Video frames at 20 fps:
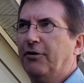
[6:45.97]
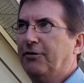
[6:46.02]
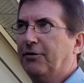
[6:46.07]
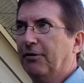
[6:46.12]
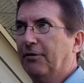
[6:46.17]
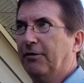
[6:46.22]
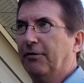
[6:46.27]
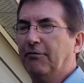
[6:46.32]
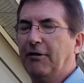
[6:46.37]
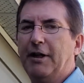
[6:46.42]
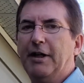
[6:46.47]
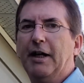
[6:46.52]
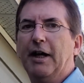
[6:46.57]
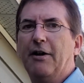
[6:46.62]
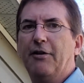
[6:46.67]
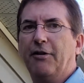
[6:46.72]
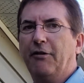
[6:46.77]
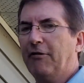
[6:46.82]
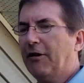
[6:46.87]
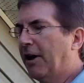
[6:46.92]
So right
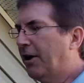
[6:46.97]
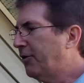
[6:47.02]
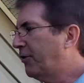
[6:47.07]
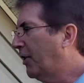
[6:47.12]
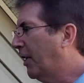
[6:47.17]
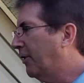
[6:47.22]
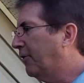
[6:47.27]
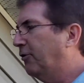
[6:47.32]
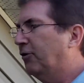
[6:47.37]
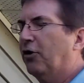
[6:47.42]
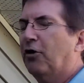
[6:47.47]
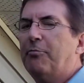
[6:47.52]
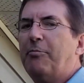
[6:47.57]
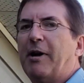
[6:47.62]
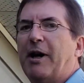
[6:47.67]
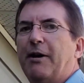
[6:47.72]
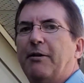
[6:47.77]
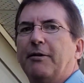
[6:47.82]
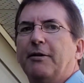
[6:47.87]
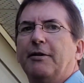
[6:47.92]
now the garage has no
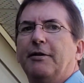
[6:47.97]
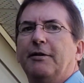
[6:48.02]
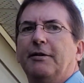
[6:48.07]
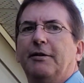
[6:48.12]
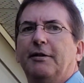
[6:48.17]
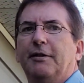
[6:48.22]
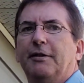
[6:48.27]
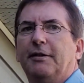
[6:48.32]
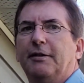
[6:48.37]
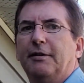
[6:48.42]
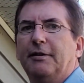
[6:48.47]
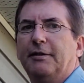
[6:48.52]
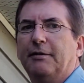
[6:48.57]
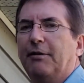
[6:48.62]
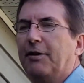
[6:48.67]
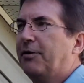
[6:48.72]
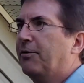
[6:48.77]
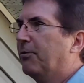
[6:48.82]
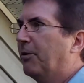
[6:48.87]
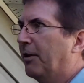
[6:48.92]
power
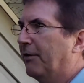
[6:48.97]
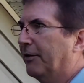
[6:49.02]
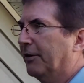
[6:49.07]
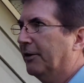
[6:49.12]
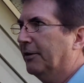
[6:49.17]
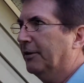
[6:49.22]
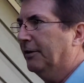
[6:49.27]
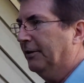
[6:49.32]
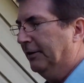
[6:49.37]
whatsoever.